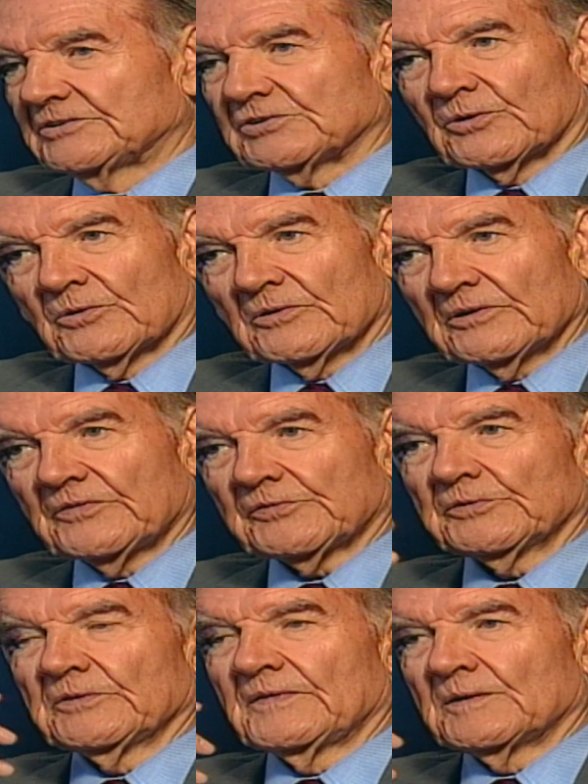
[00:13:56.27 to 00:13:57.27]
tore
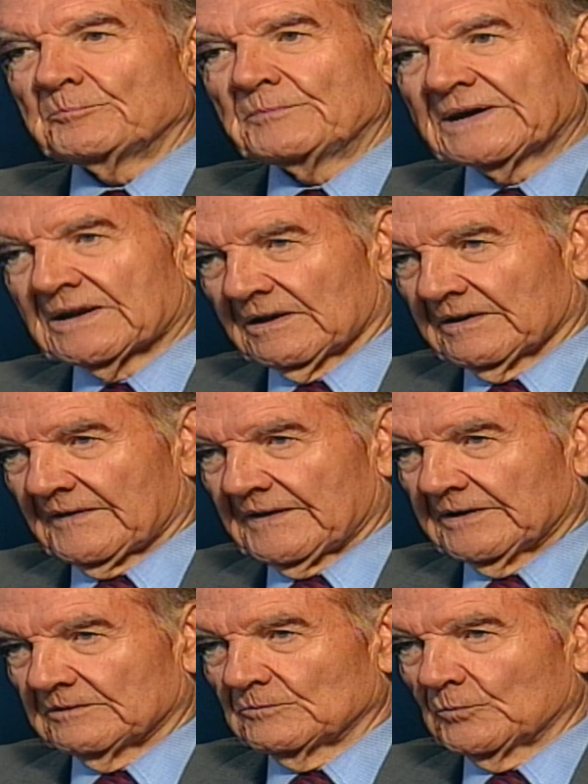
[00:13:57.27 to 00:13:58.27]
through the middle of
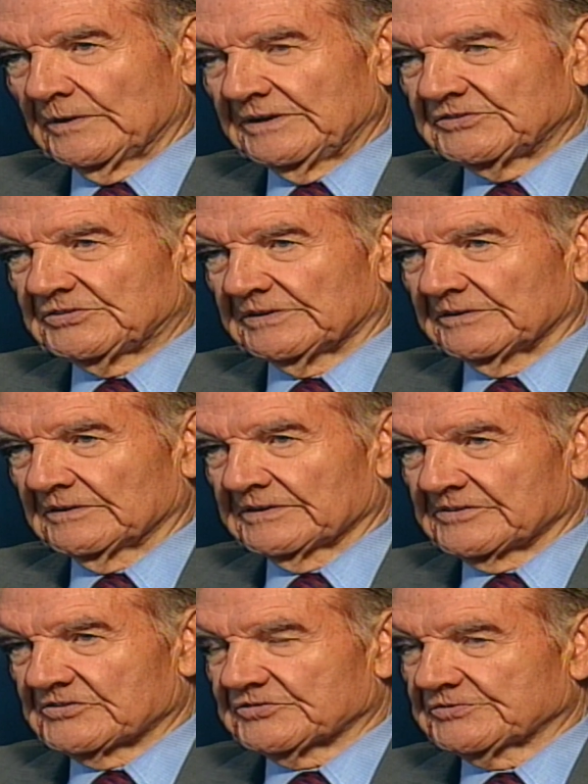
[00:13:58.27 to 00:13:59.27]
that windshield
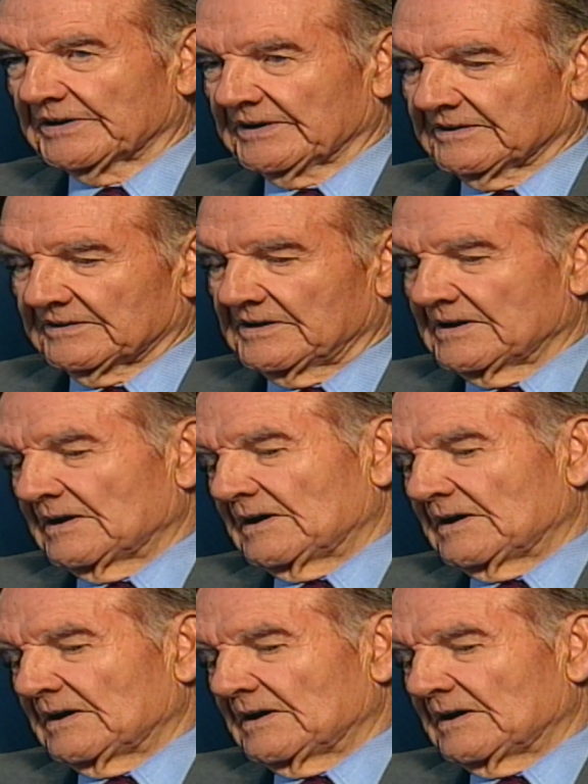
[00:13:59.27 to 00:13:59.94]
and struck a,